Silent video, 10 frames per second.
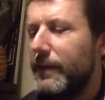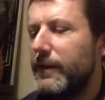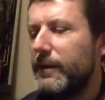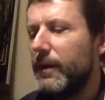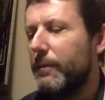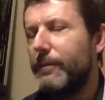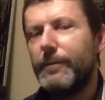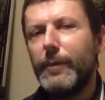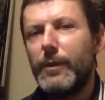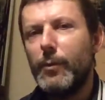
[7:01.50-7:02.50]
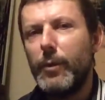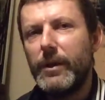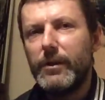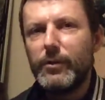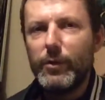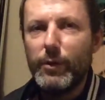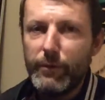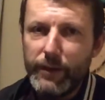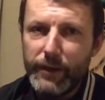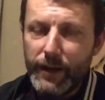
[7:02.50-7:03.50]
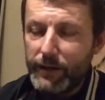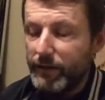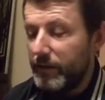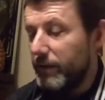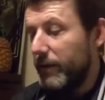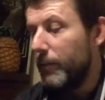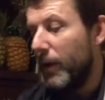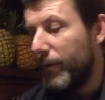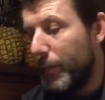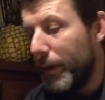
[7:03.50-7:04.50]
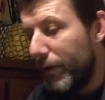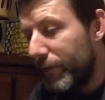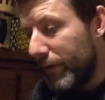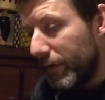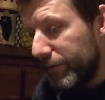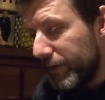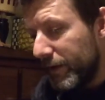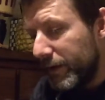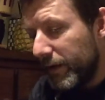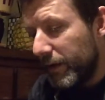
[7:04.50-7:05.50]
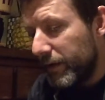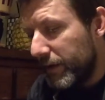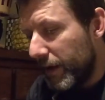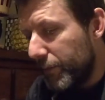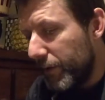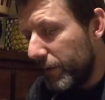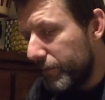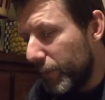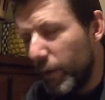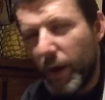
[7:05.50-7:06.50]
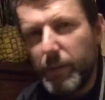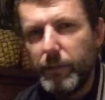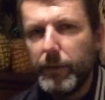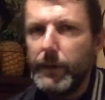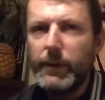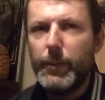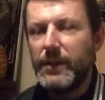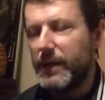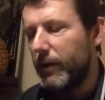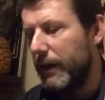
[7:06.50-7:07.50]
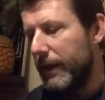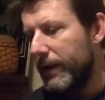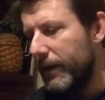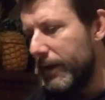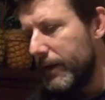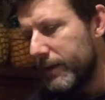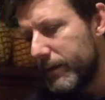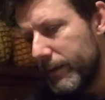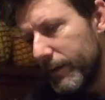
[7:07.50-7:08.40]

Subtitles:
he's got a fucking wicked story, and he might have a pal for life in Leonardo DiCaprio. Although, it depends how clingy he is.